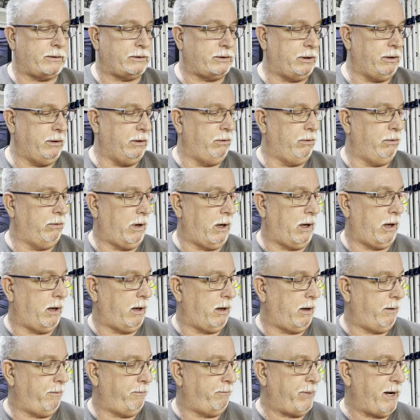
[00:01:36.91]
to
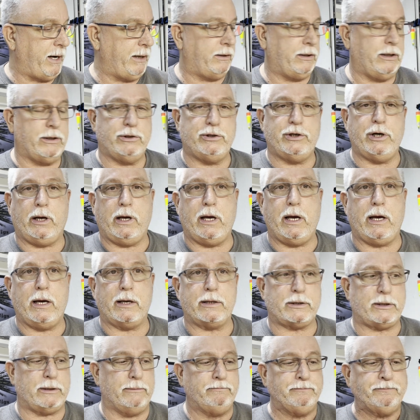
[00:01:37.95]
uh, paint these jig
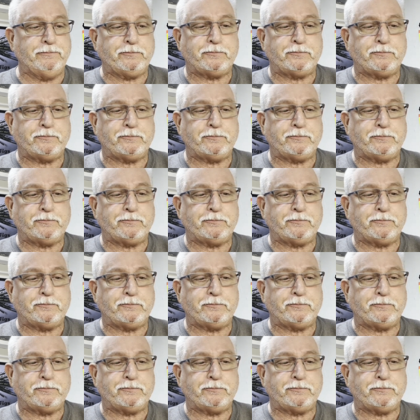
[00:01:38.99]
heads,